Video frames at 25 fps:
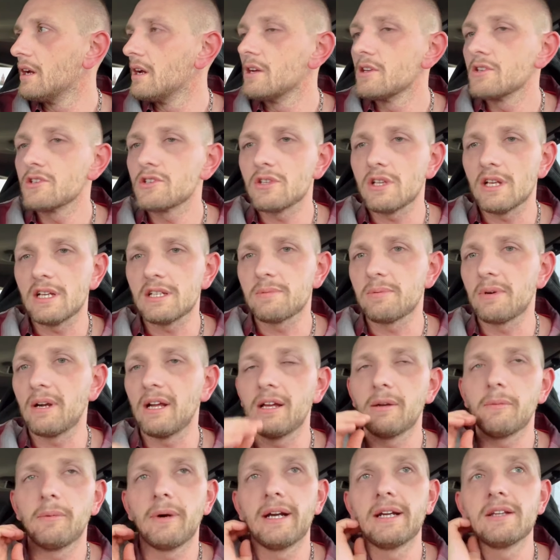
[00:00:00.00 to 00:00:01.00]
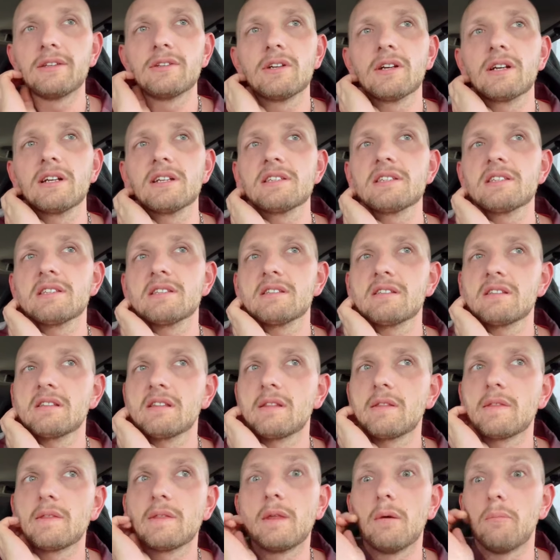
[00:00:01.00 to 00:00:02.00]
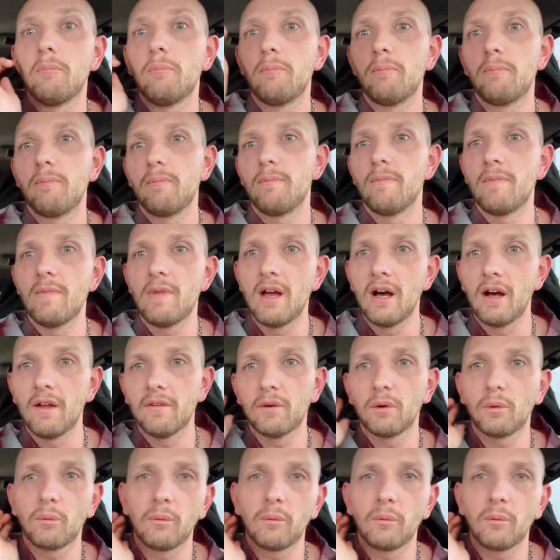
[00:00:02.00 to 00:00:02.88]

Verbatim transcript: So that's probably why it took us the other